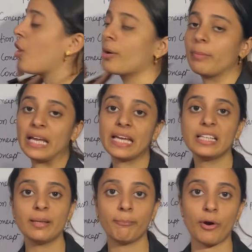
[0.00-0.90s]
or
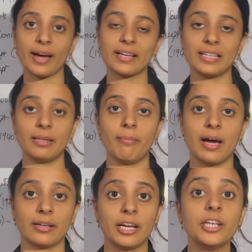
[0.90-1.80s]
bringing the product in the
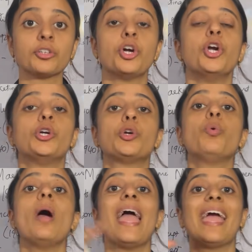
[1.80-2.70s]
market
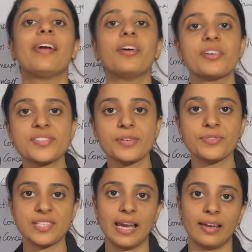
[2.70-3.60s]
to aggressive
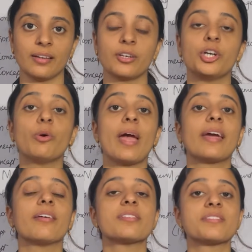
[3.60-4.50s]
selling, to
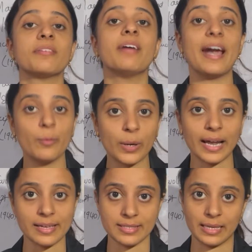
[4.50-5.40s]
aggressive
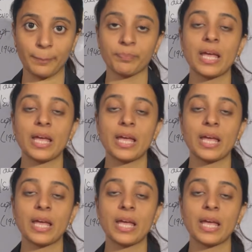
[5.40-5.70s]
advertising.